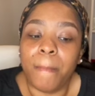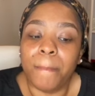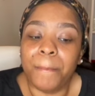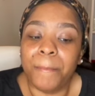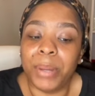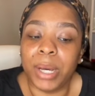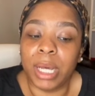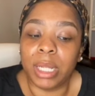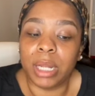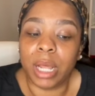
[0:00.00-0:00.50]

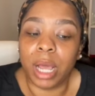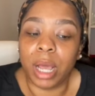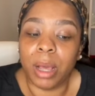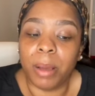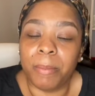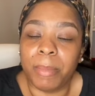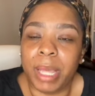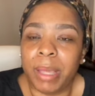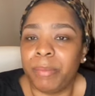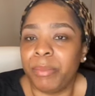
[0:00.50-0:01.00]
But
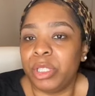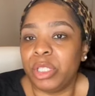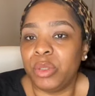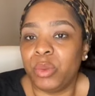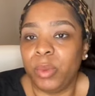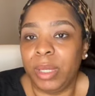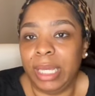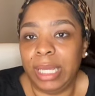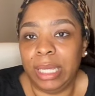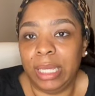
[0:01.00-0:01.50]
in
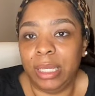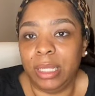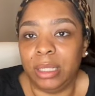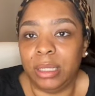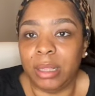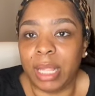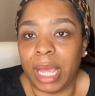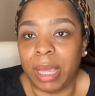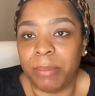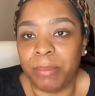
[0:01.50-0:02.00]

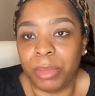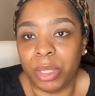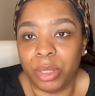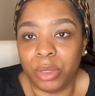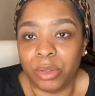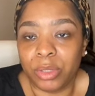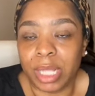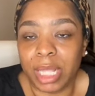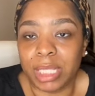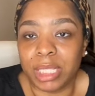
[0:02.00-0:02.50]
between like
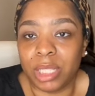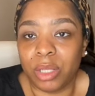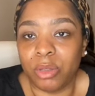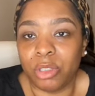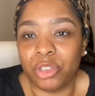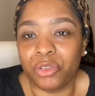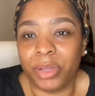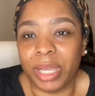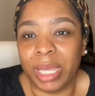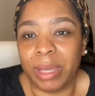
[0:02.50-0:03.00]
meals, I still
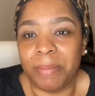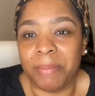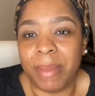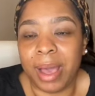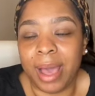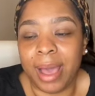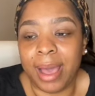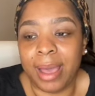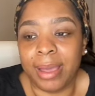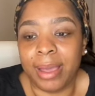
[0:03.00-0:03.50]
drank
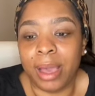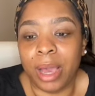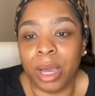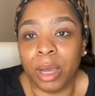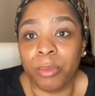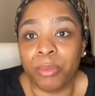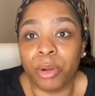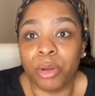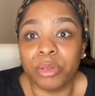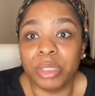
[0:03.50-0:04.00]
my
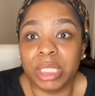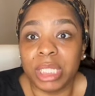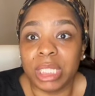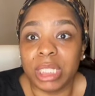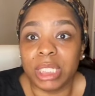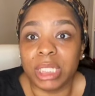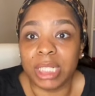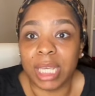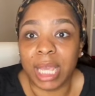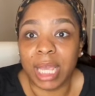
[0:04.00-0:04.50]

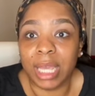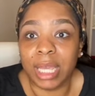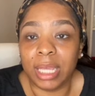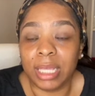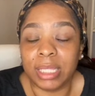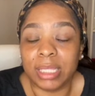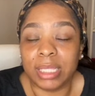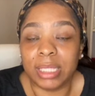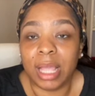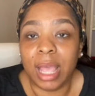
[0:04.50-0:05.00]
protein
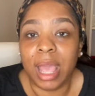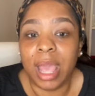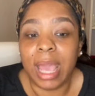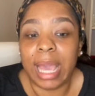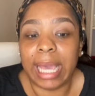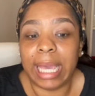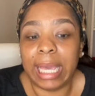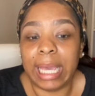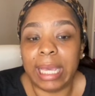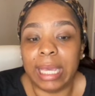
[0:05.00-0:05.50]
shakes,
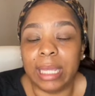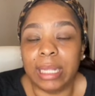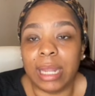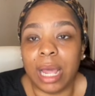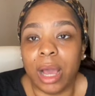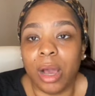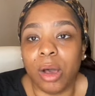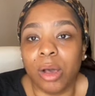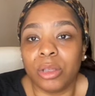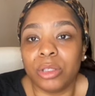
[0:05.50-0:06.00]
and
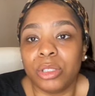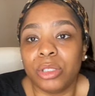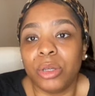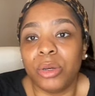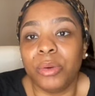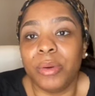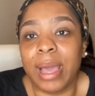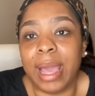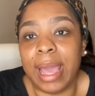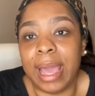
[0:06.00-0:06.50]
I
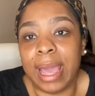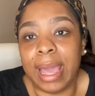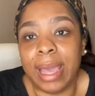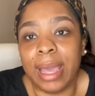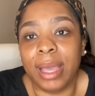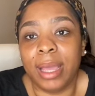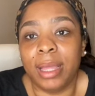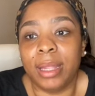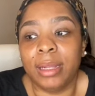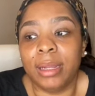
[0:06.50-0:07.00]
also
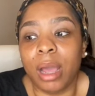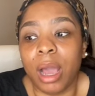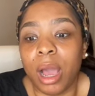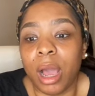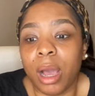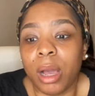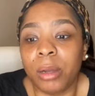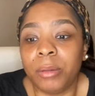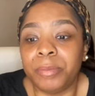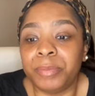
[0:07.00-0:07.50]
had
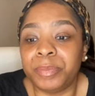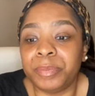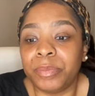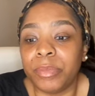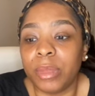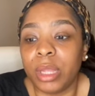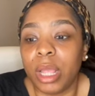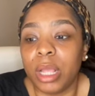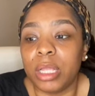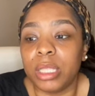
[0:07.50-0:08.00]

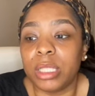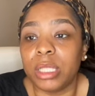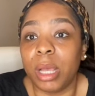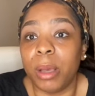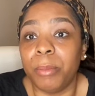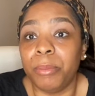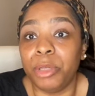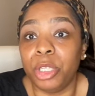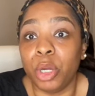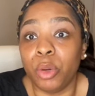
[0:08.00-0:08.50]

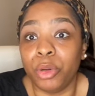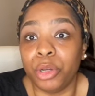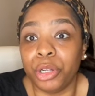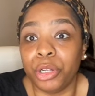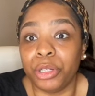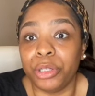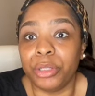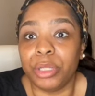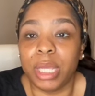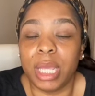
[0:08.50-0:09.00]
some
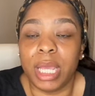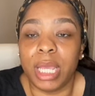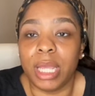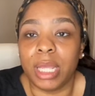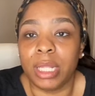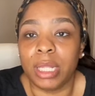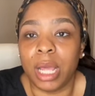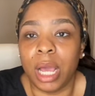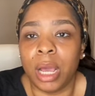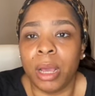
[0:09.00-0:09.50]
yogurt,
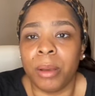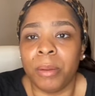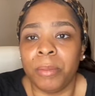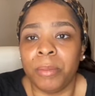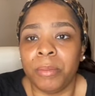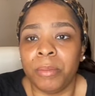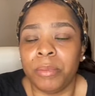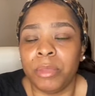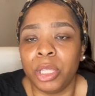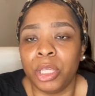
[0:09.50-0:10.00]
and
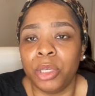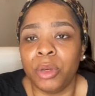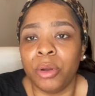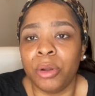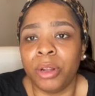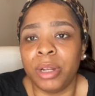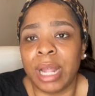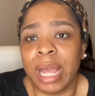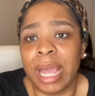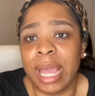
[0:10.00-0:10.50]
the
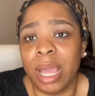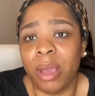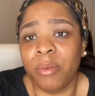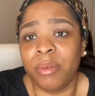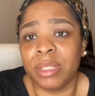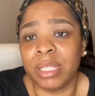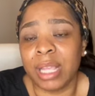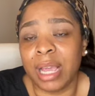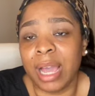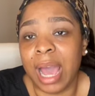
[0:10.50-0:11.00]
yogurt I had
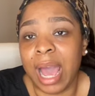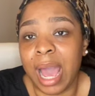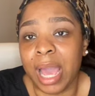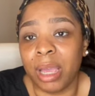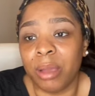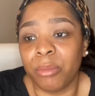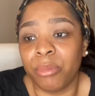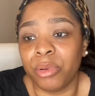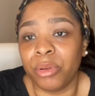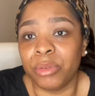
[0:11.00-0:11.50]
was like high
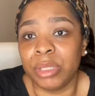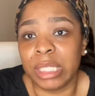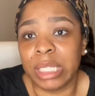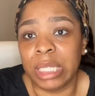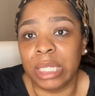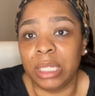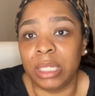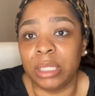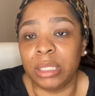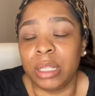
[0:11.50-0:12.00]
in
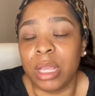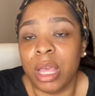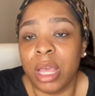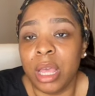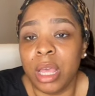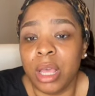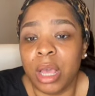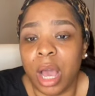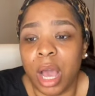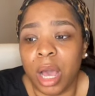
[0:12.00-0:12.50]
protein.
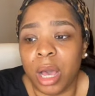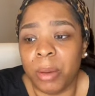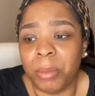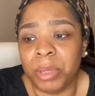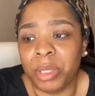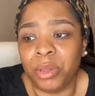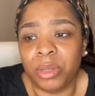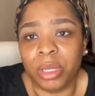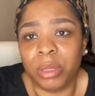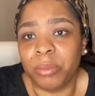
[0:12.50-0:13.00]

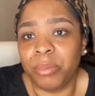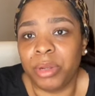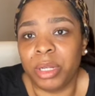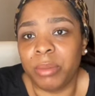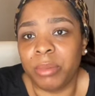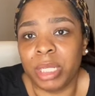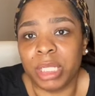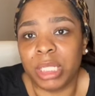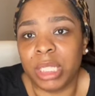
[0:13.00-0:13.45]
You can pretty much